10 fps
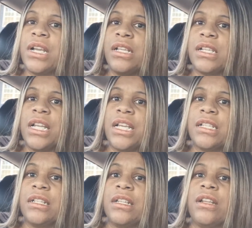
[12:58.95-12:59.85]
because I think
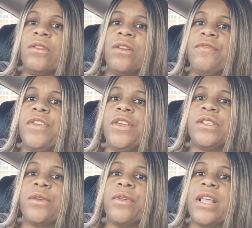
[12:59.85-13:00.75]
it's a little
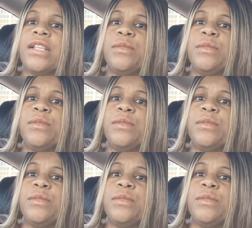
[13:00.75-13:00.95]
confusing with us